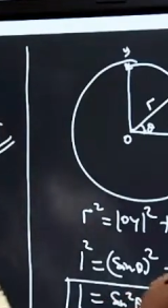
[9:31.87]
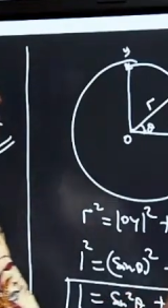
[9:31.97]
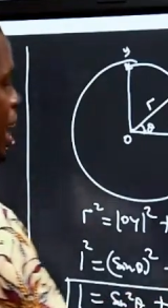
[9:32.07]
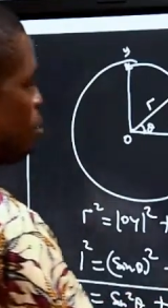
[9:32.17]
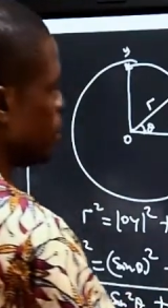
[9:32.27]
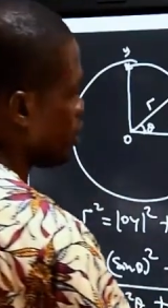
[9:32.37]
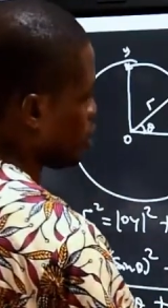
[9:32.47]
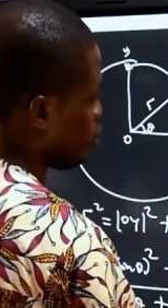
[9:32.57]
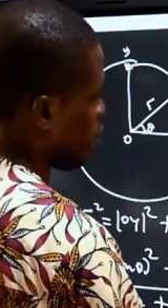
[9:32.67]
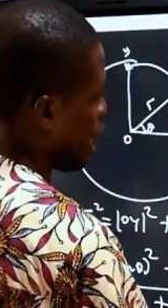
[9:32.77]
that
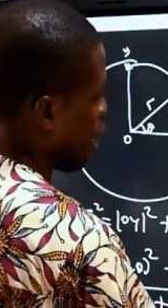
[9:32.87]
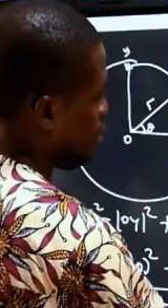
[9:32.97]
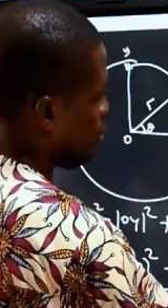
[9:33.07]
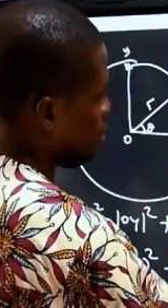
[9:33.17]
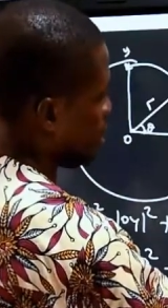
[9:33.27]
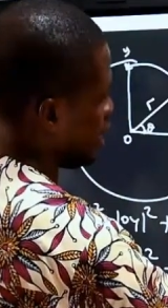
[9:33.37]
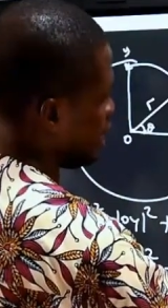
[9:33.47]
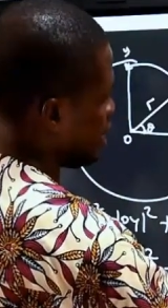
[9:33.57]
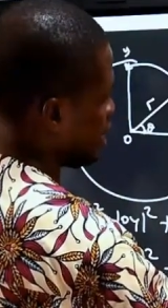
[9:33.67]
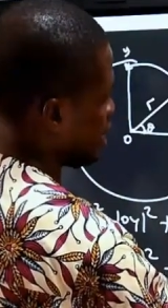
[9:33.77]
means we have
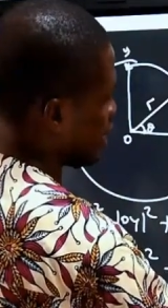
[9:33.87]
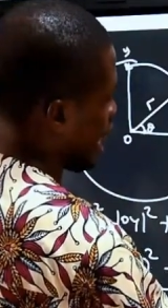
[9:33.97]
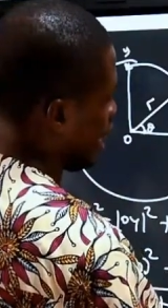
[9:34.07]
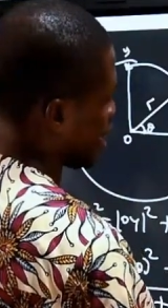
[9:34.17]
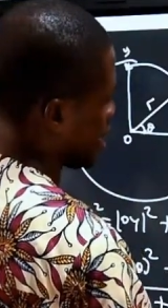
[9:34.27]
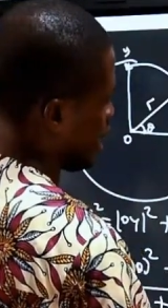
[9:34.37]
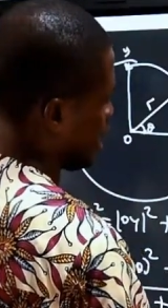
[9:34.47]
this as